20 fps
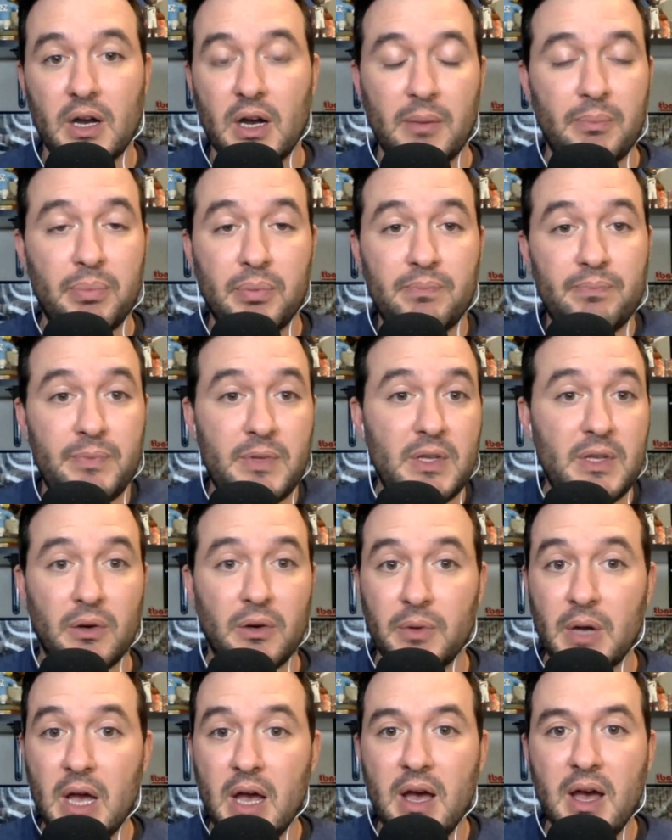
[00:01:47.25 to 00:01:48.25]

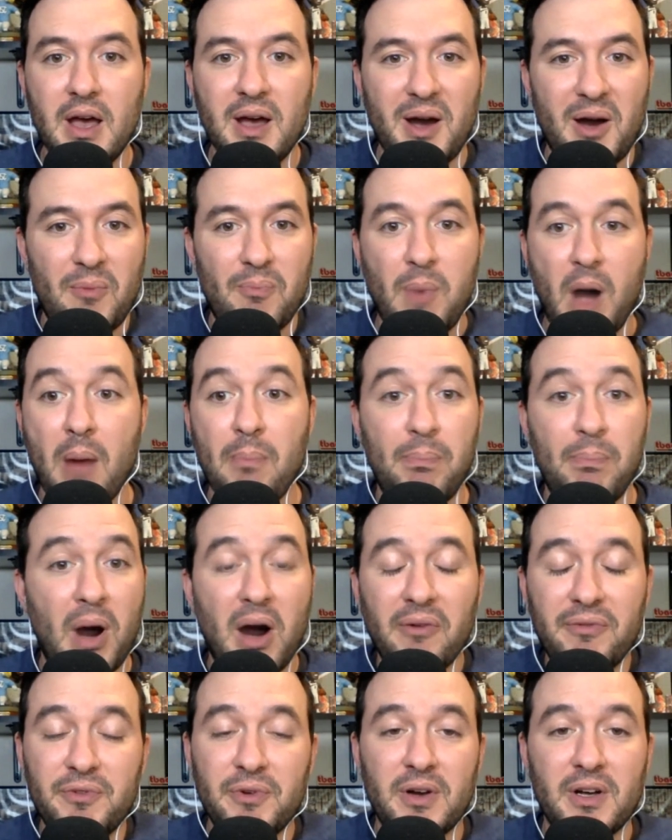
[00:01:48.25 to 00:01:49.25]
above